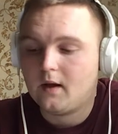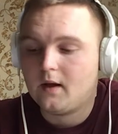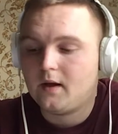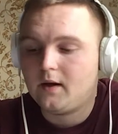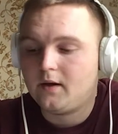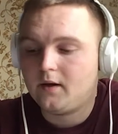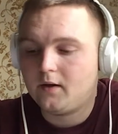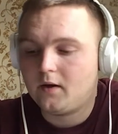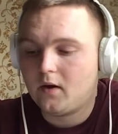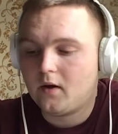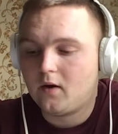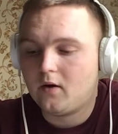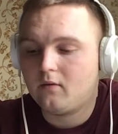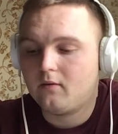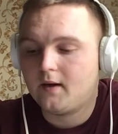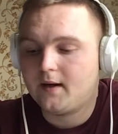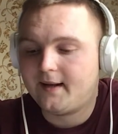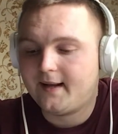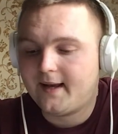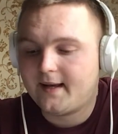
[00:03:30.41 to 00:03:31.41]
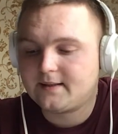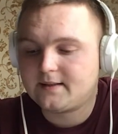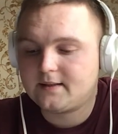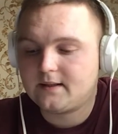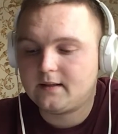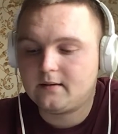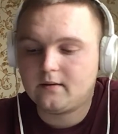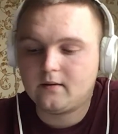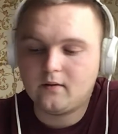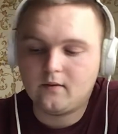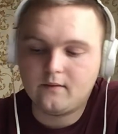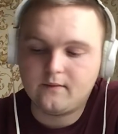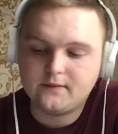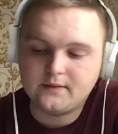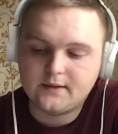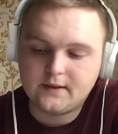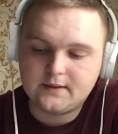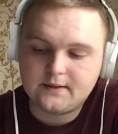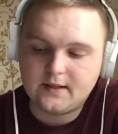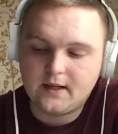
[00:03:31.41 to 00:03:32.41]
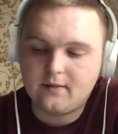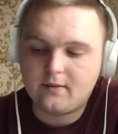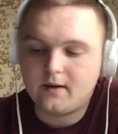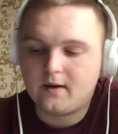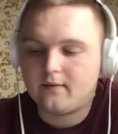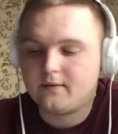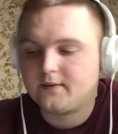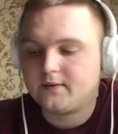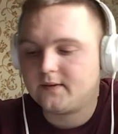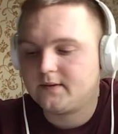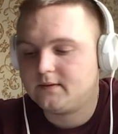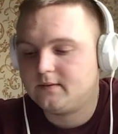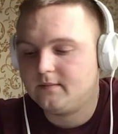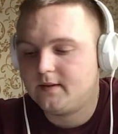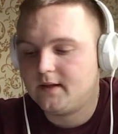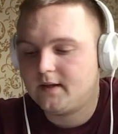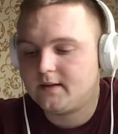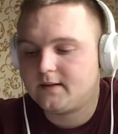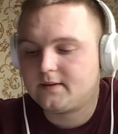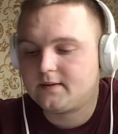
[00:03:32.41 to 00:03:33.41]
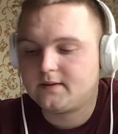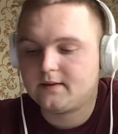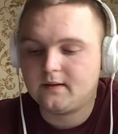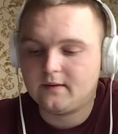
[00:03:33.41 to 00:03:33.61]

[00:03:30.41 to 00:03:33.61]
lesson of, let's say, 1 hour 20 minutes,